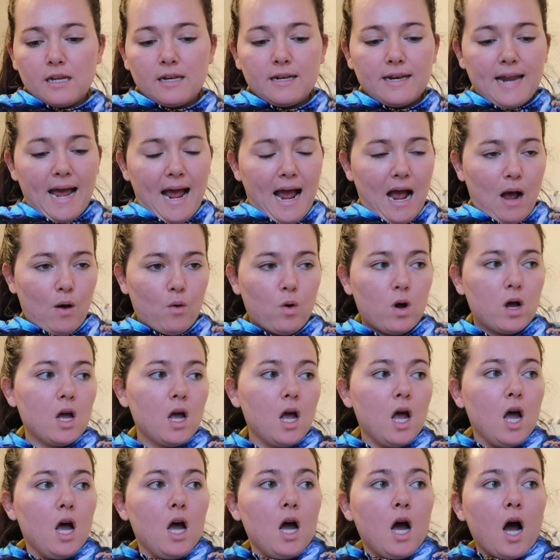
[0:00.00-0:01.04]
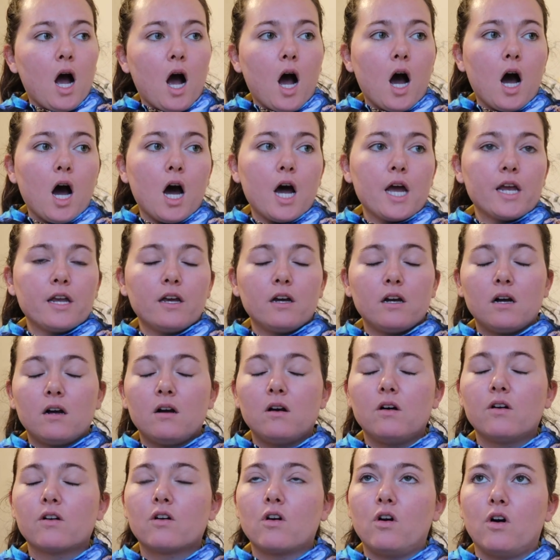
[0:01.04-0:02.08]
Now, oh
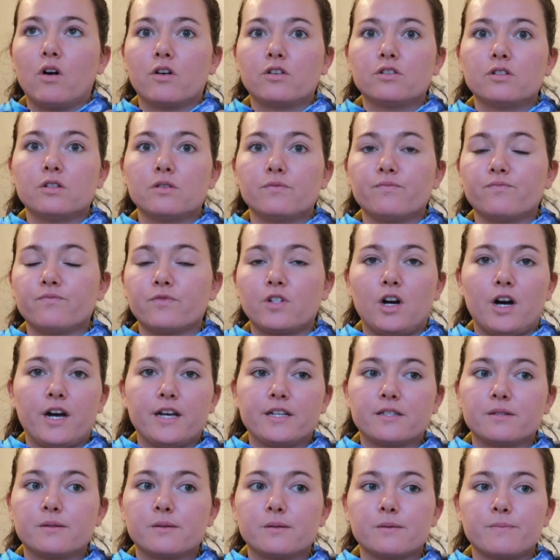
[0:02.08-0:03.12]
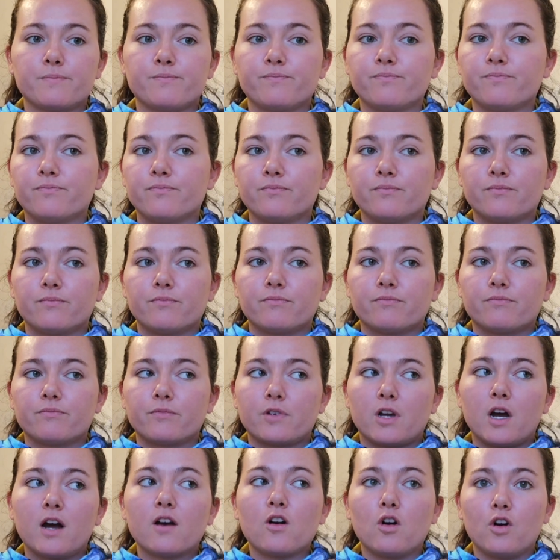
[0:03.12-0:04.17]
God, guys,
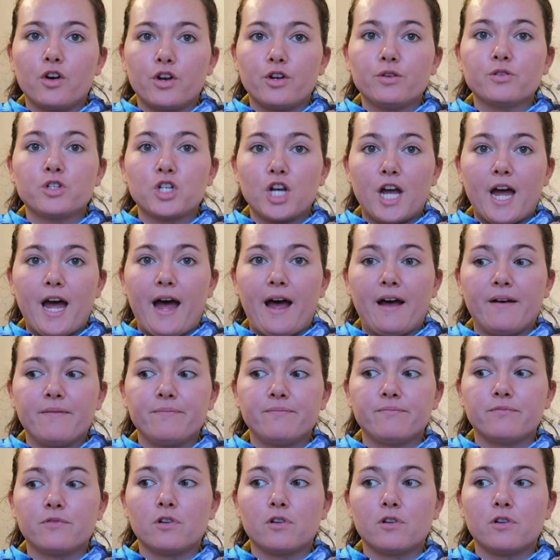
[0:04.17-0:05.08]
I got a new chair.